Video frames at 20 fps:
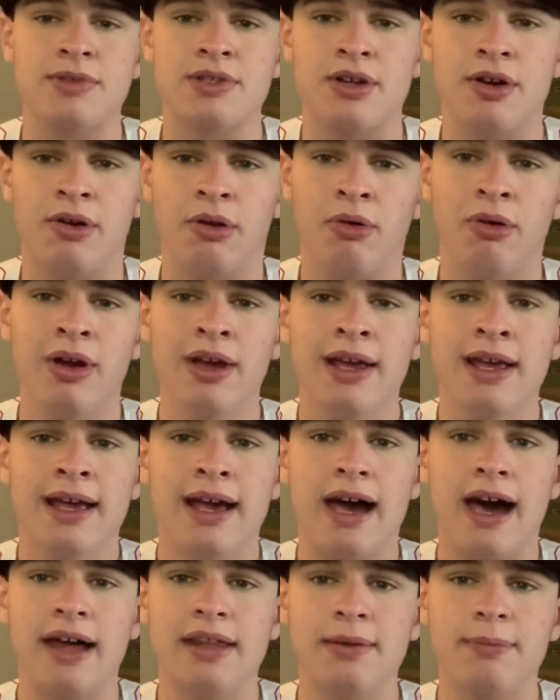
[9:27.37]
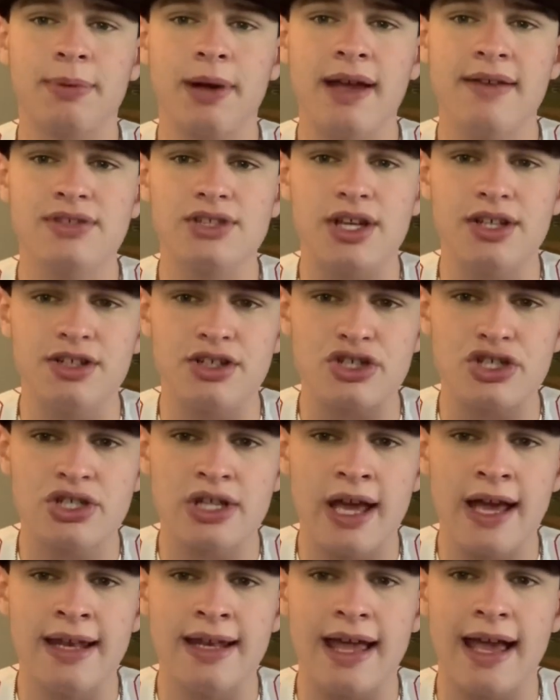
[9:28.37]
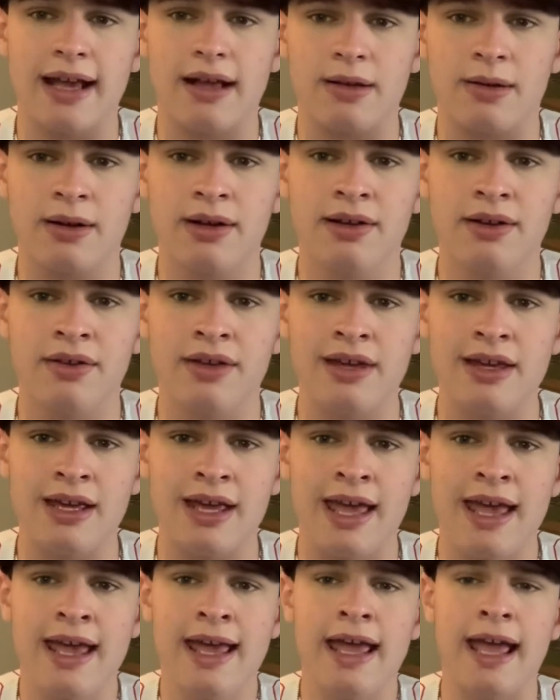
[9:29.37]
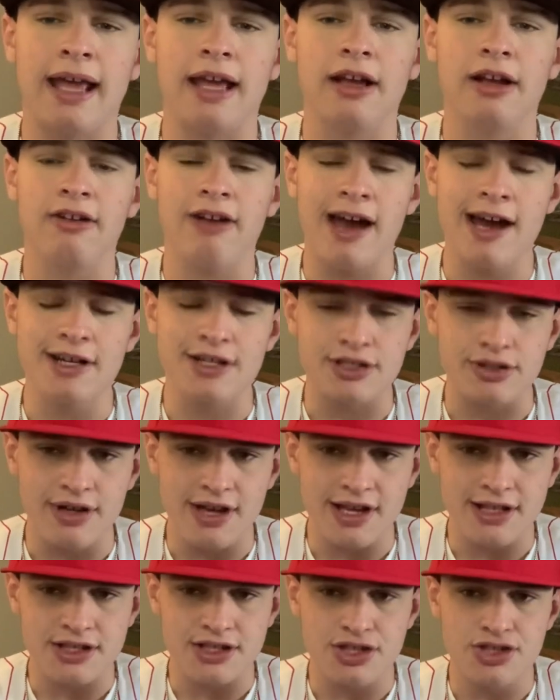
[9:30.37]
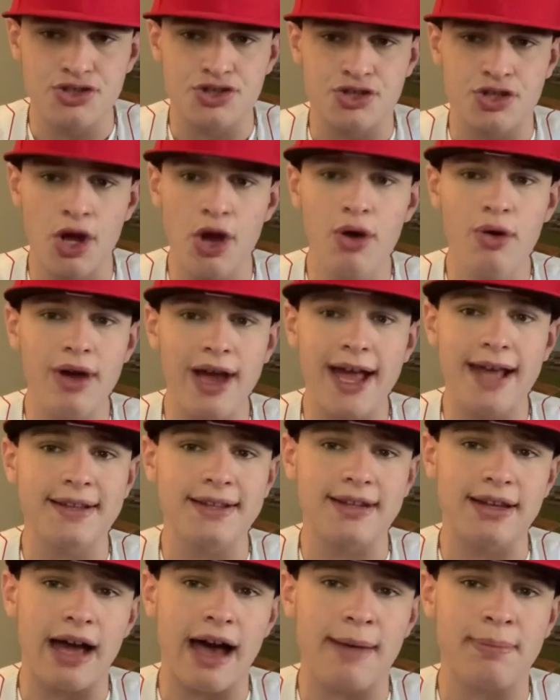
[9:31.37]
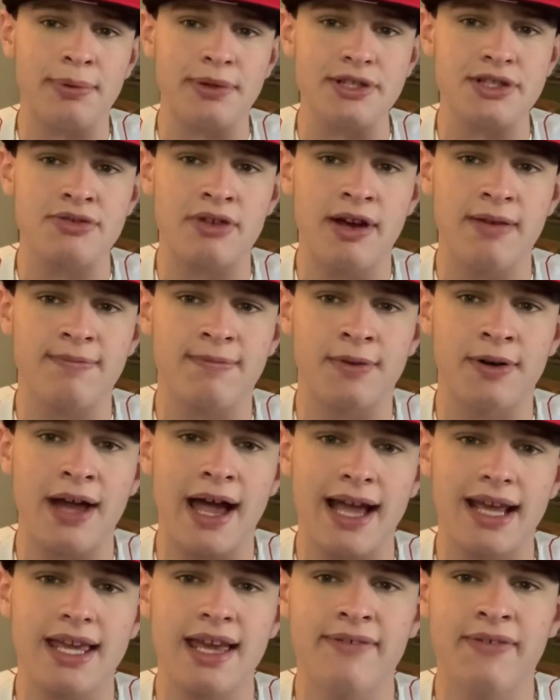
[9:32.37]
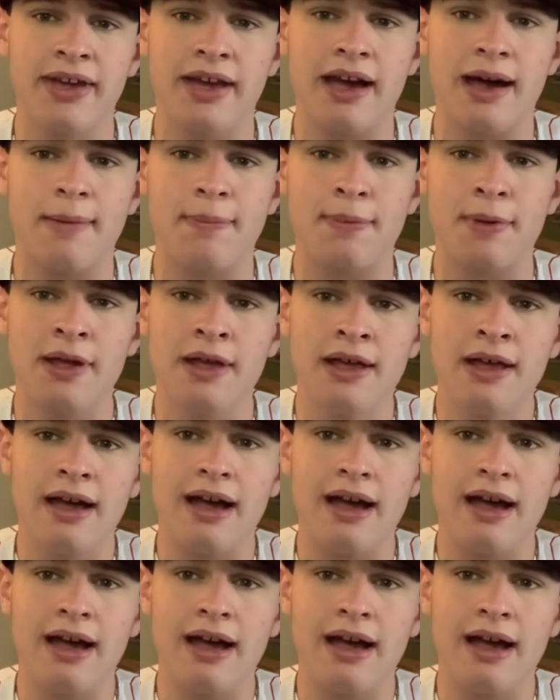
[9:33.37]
So the Braves understand that clearly, And congratulations to Antonopoulos, right, for not giving up.